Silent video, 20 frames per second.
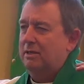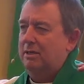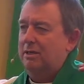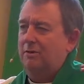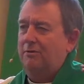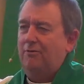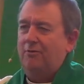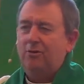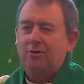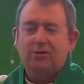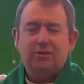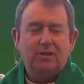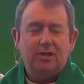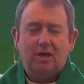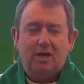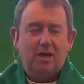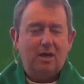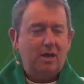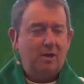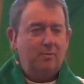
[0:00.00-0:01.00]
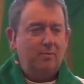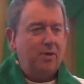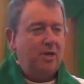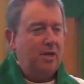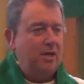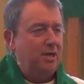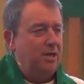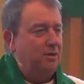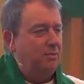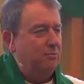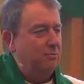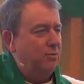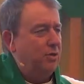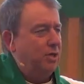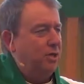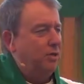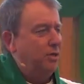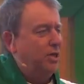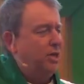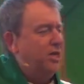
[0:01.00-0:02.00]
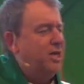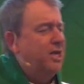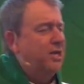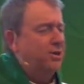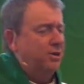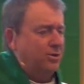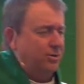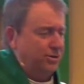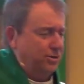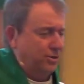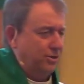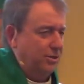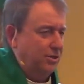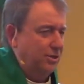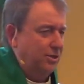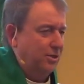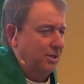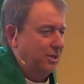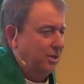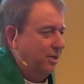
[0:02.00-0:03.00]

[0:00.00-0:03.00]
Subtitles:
The first time in years